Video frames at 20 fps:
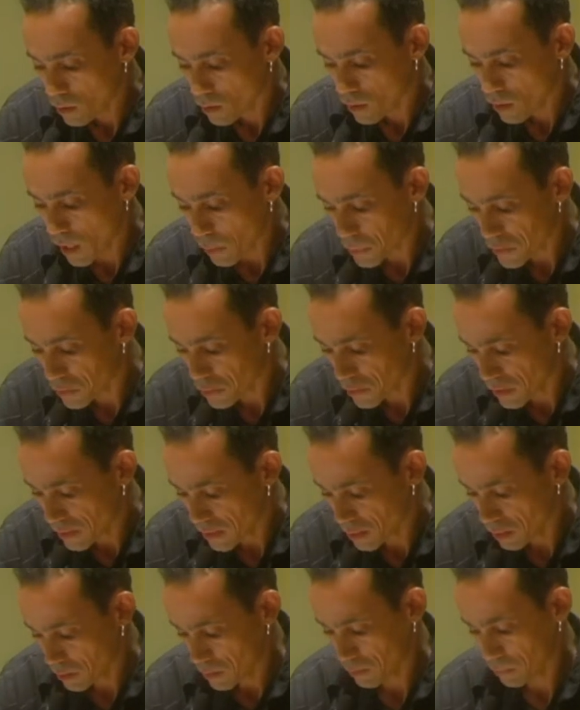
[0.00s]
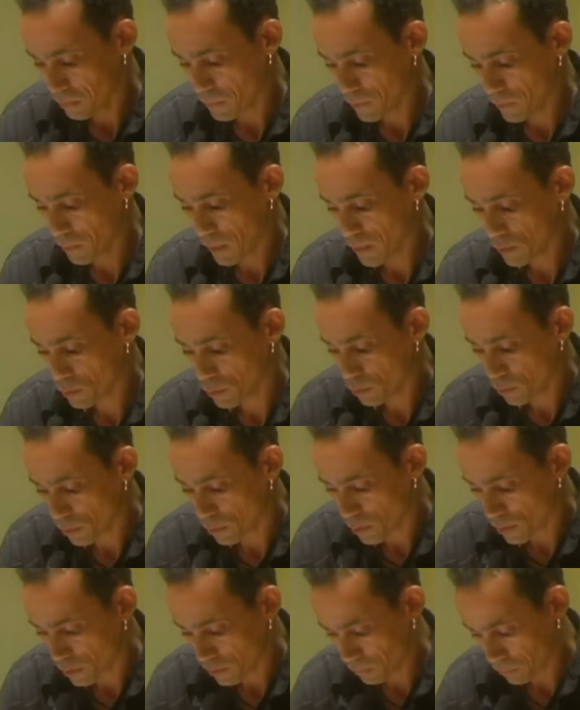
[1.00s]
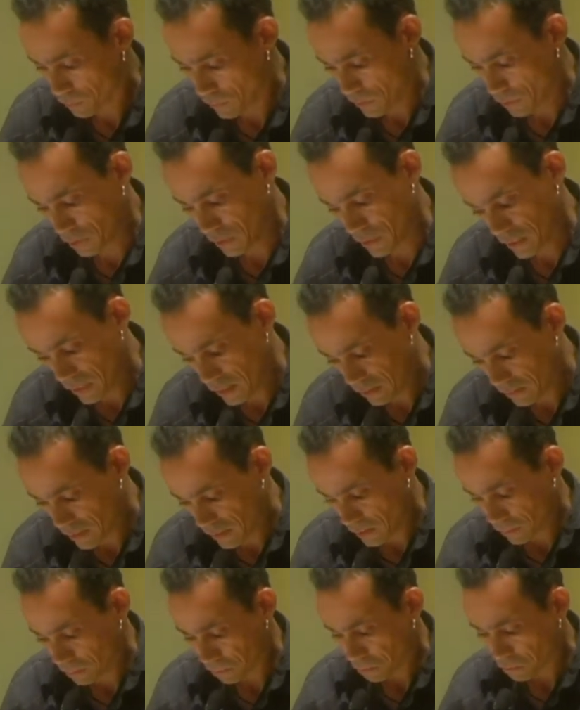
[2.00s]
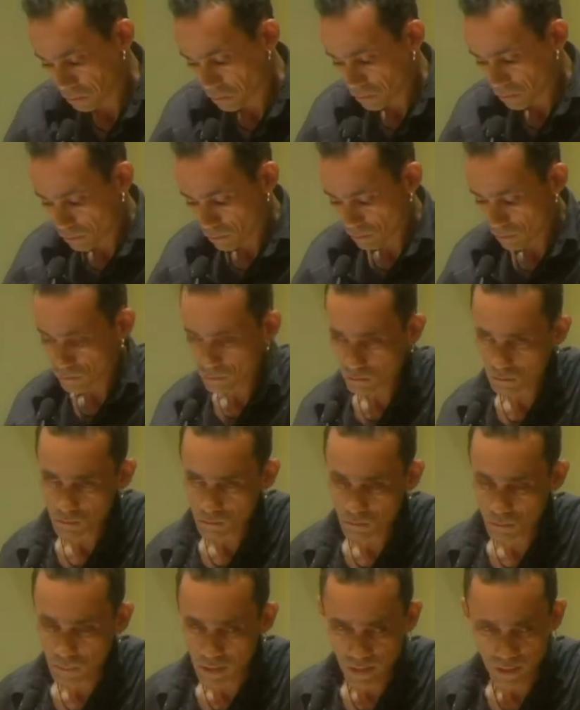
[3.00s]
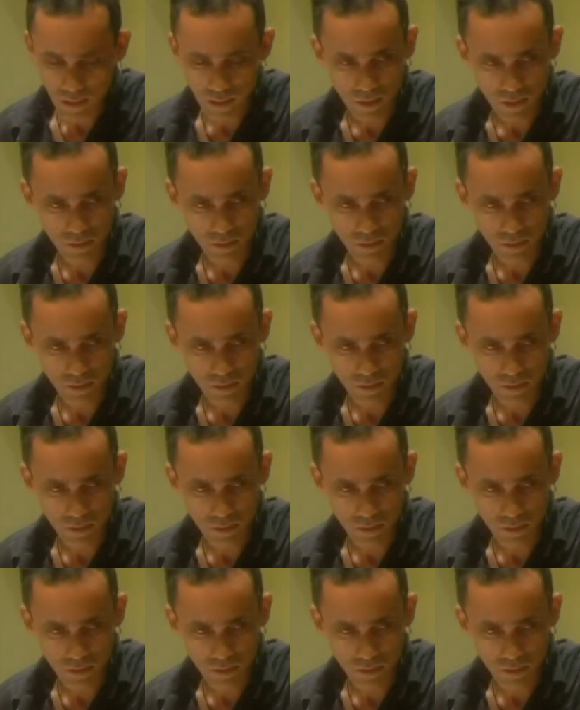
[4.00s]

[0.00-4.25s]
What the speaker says: I want to end my talk this evening, my